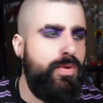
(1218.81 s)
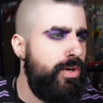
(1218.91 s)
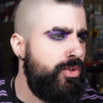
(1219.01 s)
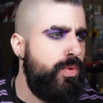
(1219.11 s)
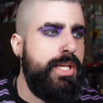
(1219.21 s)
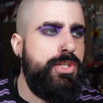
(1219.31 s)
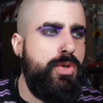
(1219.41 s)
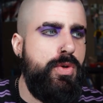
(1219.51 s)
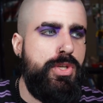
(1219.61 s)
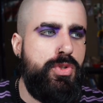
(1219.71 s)
or a
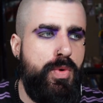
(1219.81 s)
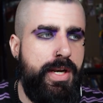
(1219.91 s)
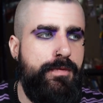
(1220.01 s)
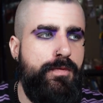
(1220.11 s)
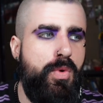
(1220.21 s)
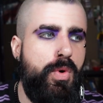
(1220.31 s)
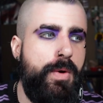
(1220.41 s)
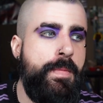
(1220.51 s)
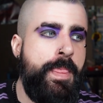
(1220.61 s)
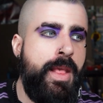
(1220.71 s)
22 to 24,